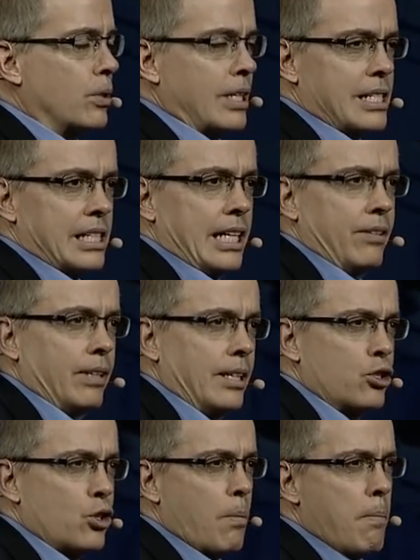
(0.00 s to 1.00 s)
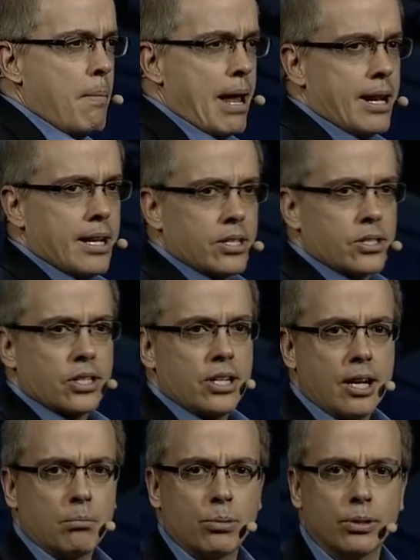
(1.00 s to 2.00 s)
is leaving tremendous
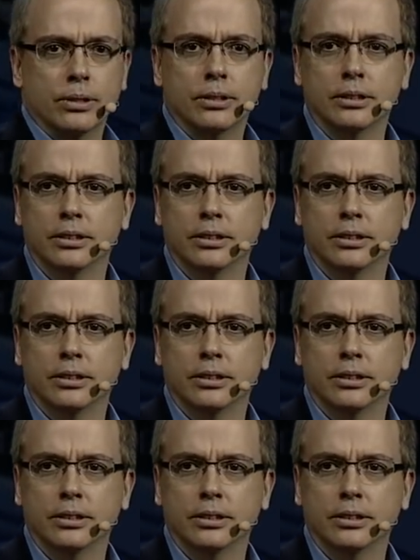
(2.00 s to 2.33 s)
number